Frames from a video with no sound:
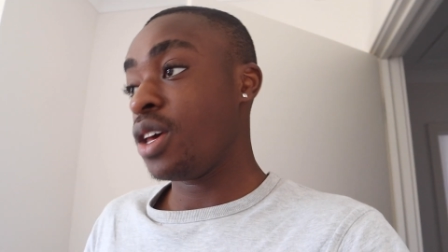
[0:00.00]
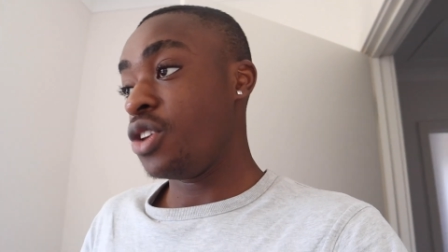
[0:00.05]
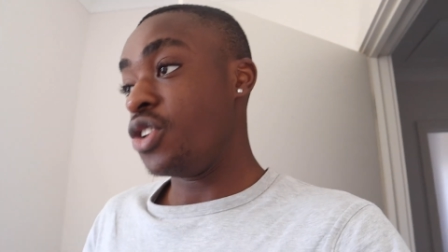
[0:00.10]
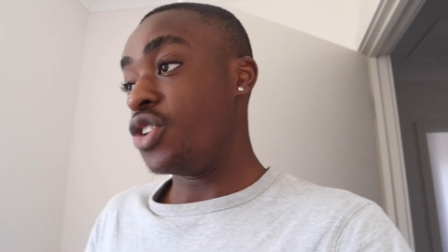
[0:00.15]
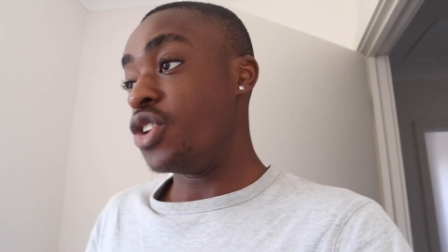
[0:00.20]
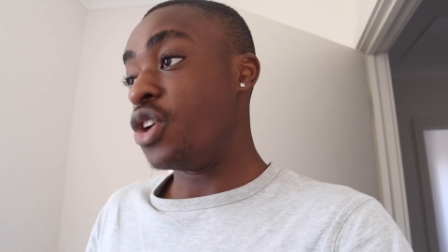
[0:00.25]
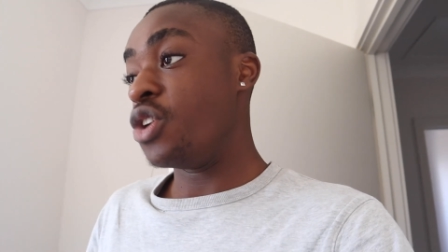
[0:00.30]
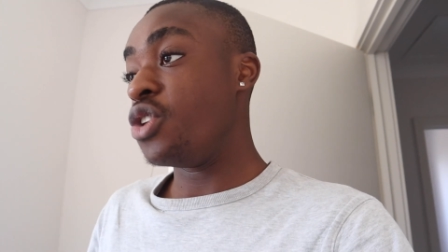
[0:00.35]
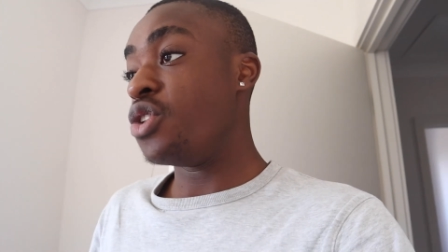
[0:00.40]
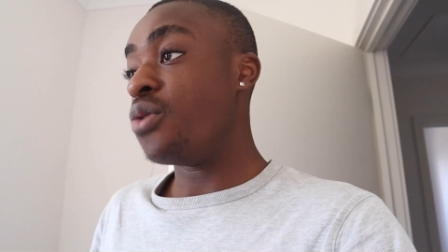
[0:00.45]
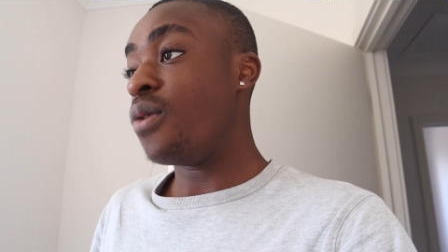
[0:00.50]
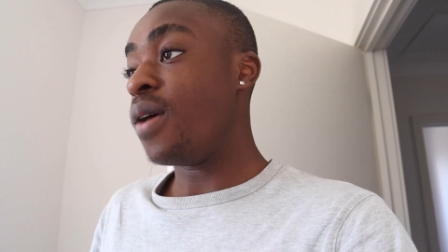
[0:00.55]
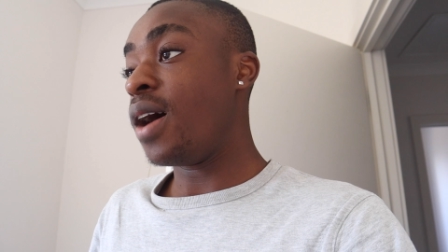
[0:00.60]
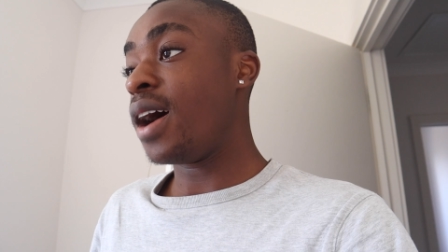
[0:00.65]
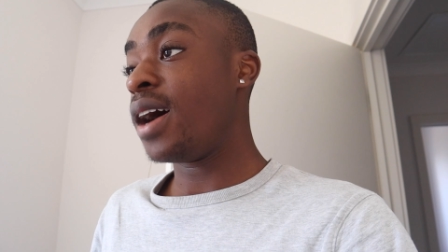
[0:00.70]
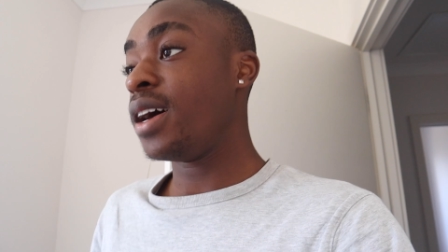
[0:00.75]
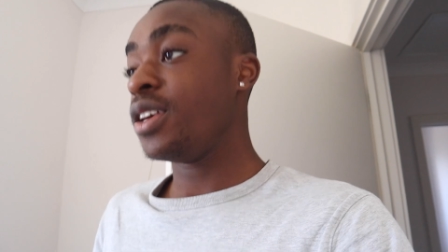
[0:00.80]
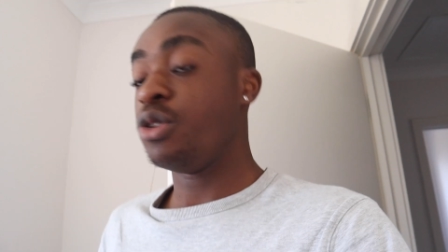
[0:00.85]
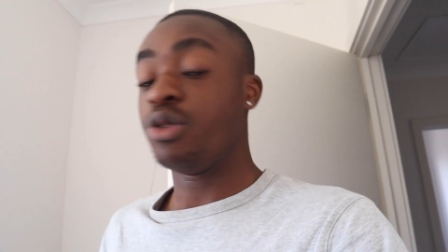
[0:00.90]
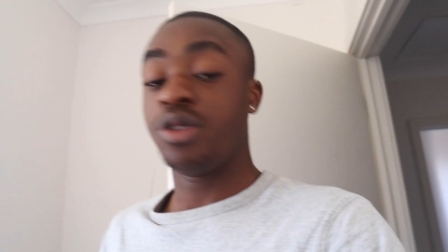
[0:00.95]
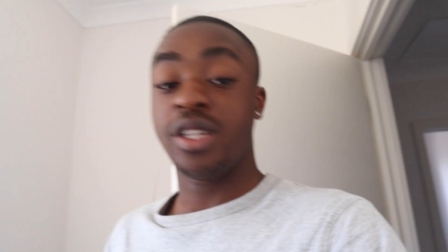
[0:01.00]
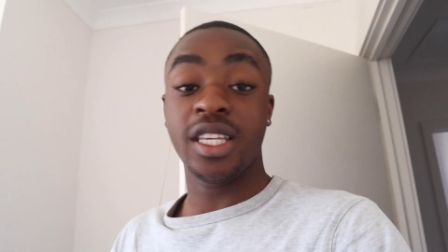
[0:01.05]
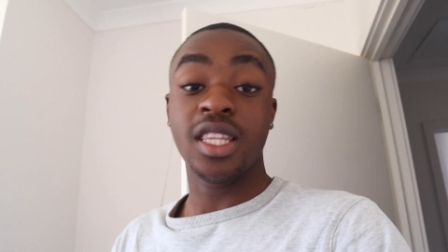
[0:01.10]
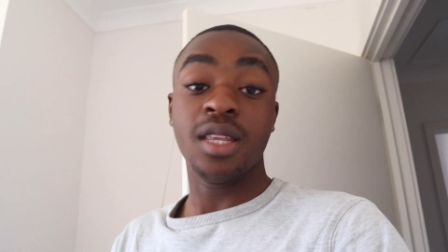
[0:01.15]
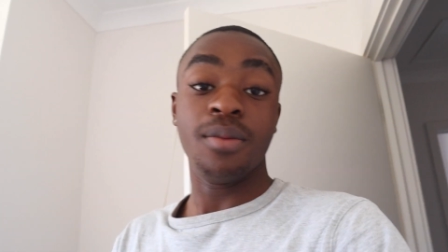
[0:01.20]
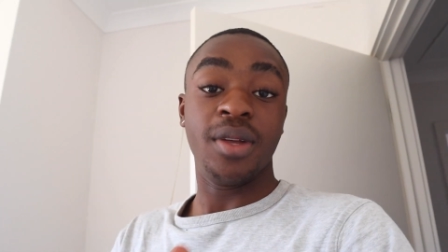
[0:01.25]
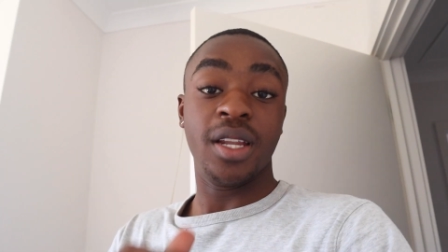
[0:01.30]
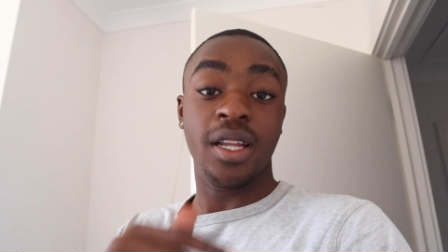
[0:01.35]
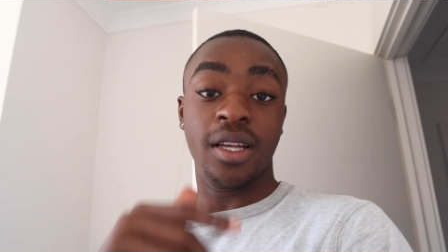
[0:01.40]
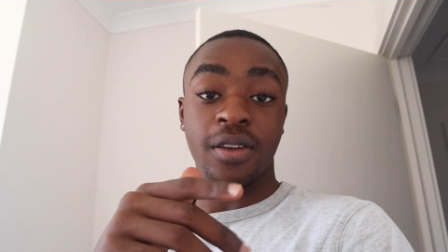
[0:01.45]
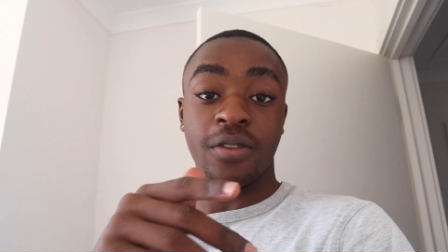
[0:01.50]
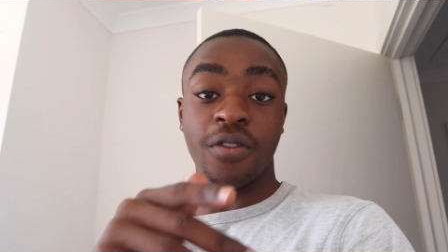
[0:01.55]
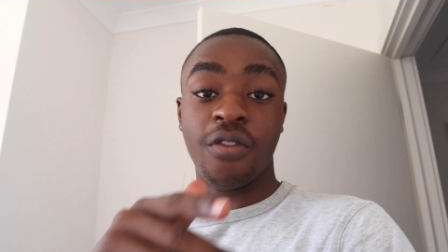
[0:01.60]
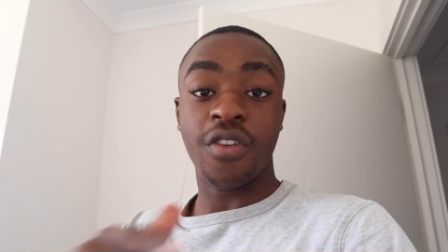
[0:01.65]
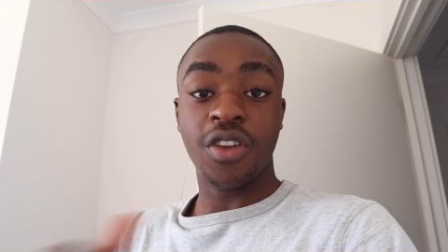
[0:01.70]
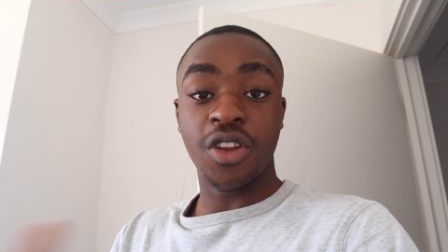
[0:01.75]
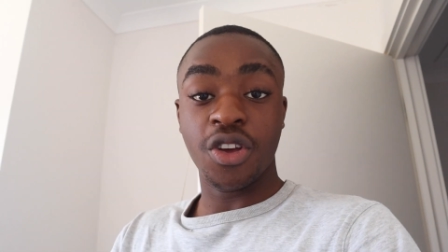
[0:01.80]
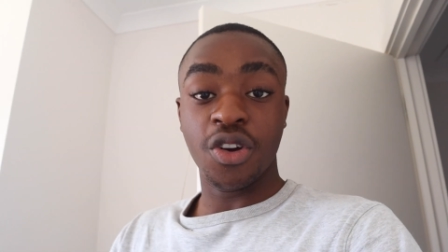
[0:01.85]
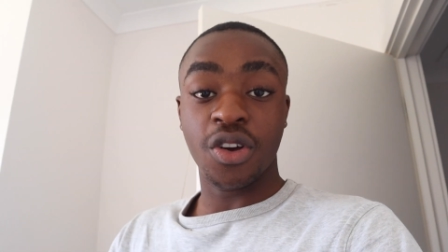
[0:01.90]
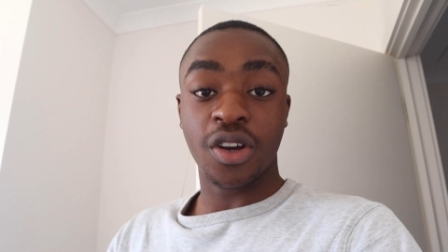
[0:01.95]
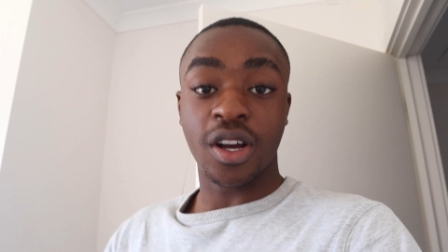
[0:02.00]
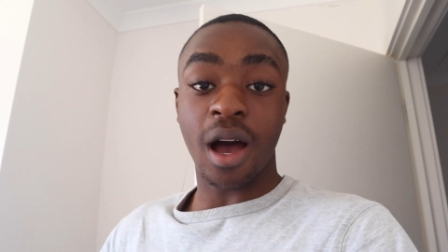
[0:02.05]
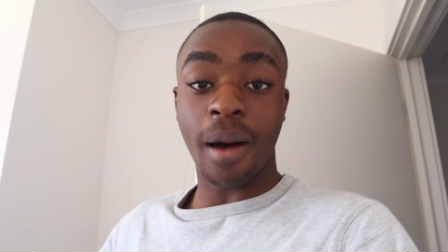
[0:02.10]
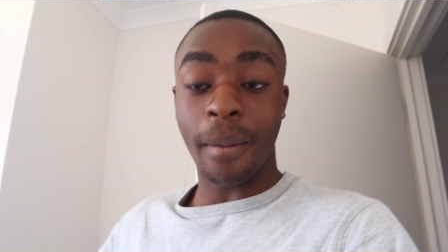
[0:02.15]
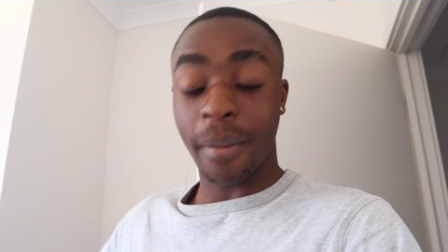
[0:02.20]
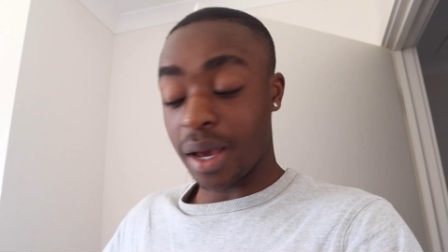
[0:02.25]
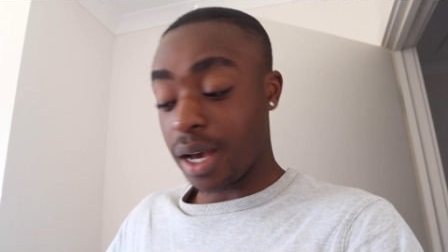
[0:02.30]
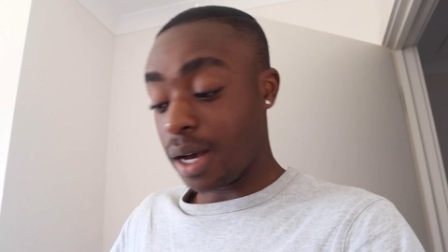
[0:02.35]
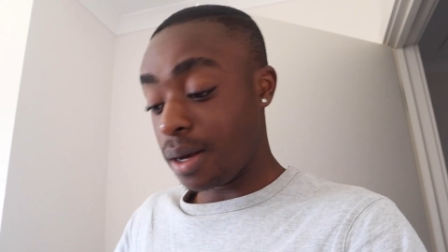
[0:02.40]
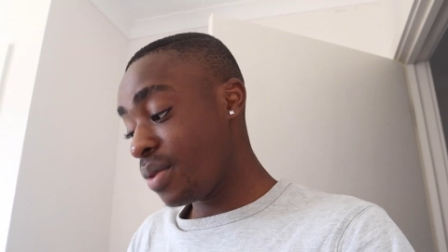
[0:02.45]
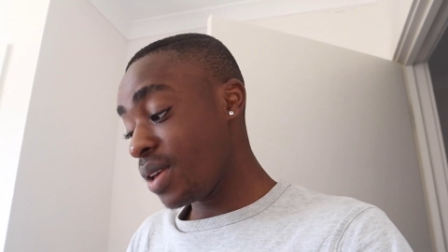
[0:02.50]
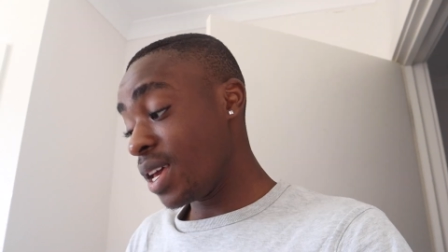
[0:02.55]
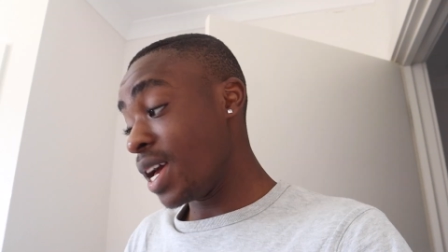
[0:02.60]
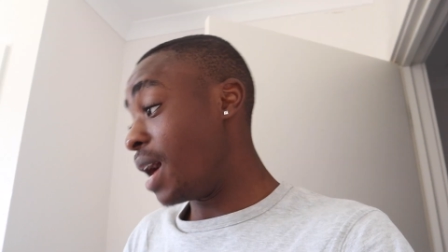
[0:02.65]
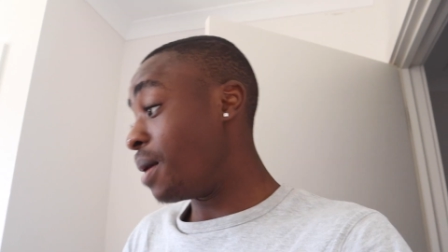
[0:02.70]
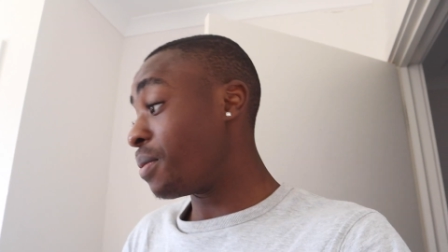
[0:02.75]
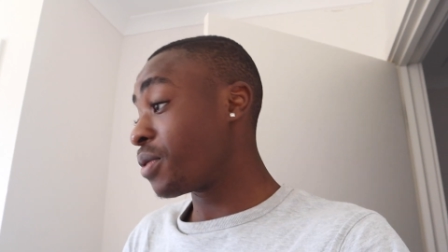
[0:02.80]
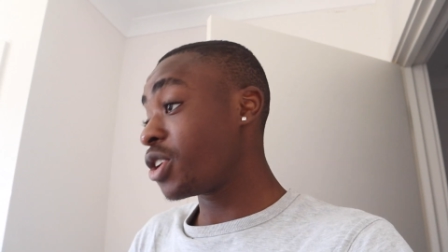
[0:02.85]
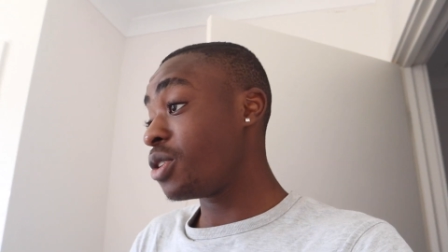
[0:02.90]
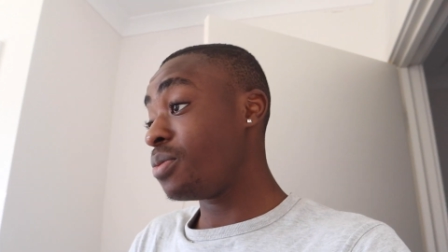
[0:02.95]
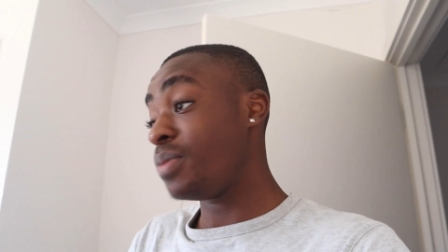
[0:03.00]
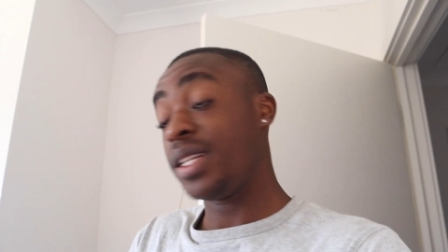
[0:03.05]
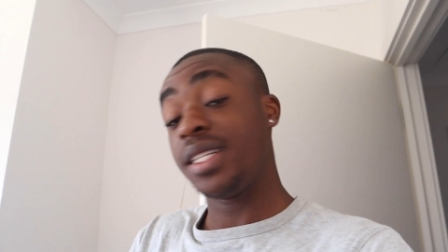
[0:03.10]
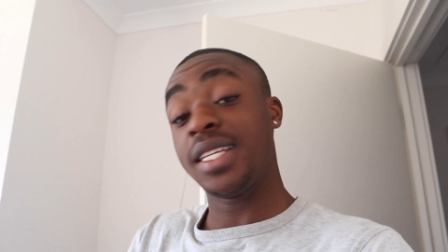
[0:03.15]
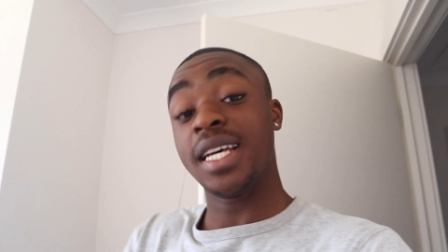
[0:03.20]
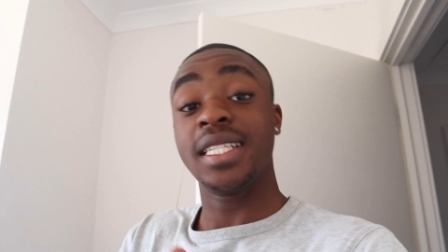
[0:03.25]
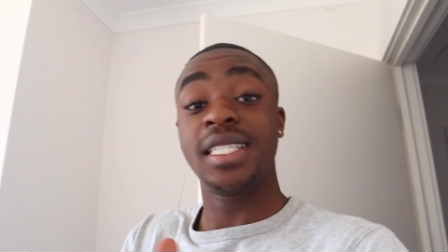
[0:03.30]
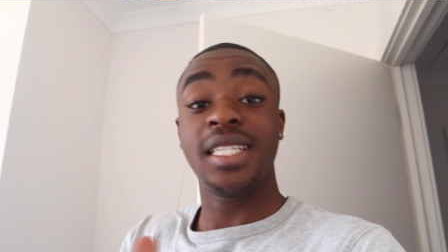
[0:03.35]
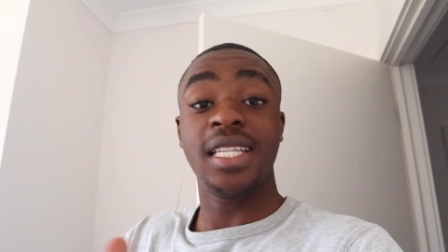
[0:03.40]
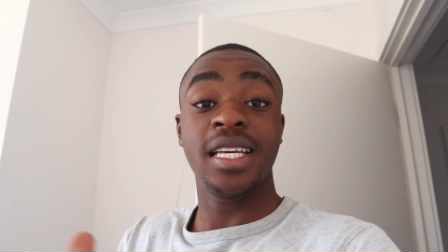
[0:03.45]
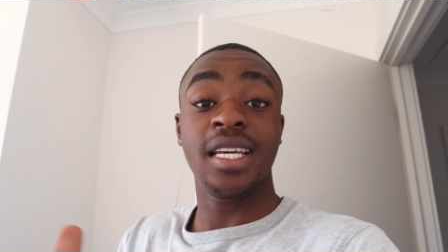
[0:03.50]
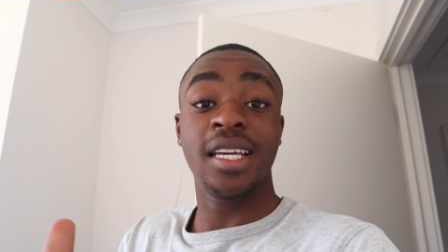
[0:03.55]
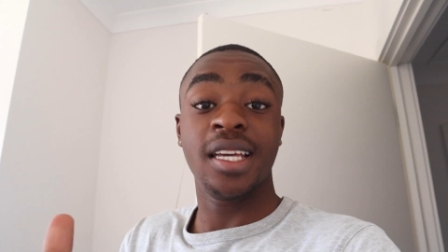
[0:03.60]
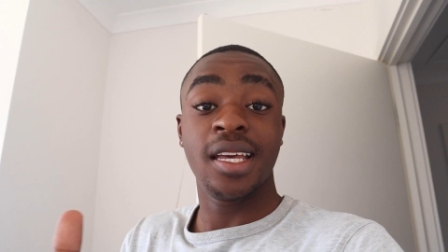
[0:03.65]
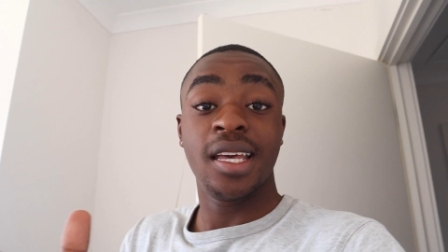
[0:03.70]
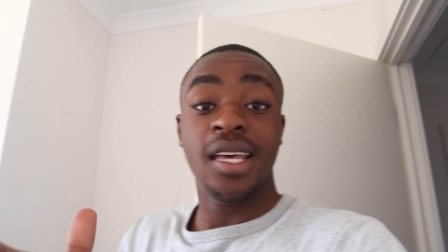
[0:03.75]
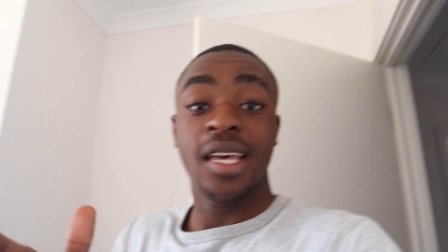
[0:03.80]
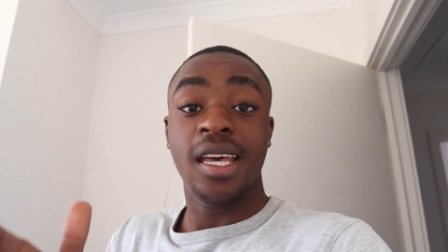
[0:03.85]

You know who you are, you'll see them in a video coming up. But yeah, I'm gonna be testing